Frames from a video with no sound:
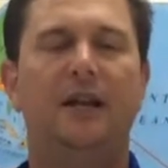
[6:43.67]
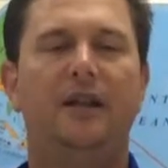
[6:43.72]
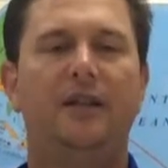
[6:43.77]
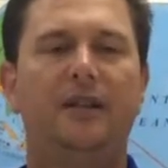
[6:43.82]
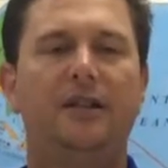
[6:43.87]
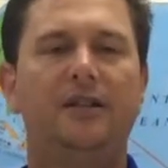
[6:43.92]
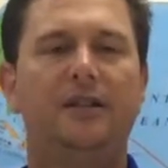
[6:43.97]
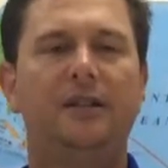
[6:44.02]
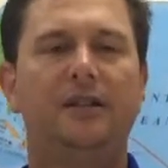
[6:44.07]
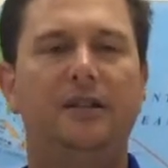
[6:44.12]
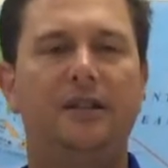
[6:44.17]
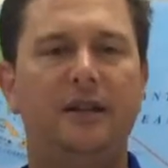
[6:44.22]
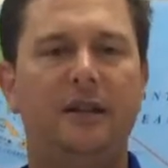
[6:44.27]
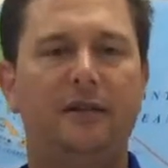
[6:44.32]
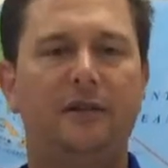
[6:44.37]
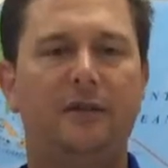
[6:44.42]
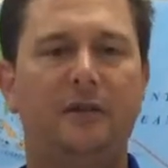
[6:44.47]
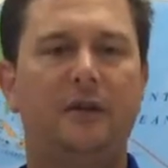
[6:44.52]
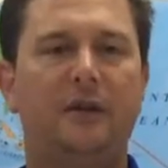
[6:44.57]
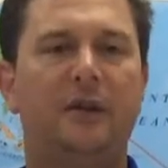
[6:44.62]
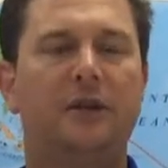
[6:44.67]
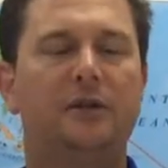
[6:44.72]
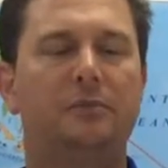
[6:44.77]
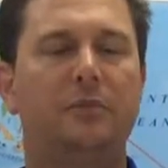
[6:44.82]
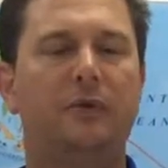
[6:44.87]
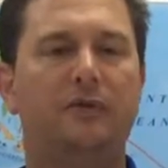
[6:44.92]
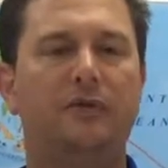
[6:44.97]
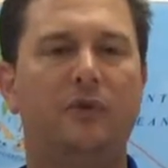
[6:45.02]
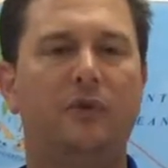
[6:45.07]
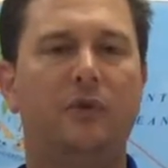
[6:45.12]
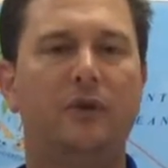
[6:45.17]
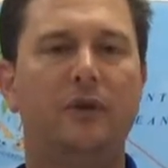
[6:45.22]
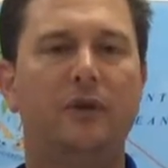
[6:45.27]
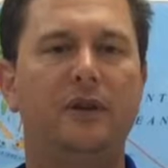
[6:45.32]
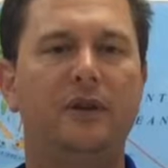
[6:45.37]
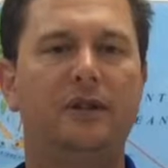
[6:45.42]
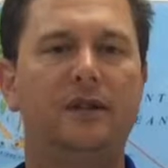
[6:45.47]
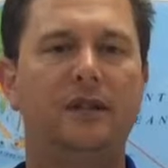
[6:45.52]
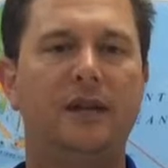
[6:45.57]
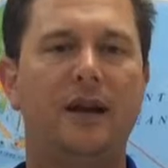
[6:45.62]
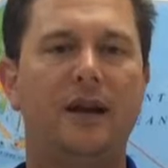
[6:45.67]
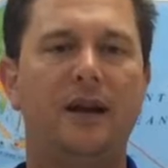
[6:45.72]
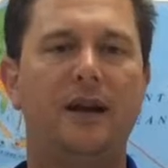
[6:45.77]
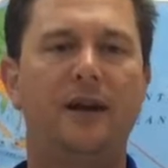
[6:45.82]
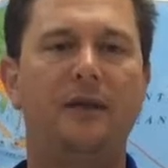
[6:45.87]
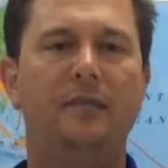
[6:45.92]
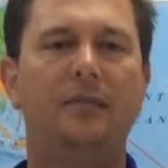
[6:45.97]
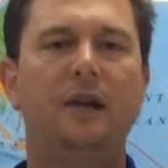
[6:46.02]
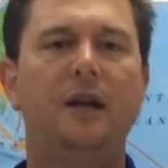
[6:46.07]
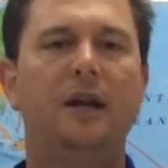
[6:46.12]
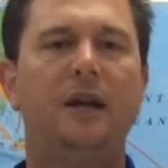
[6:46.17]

This is different because before this time,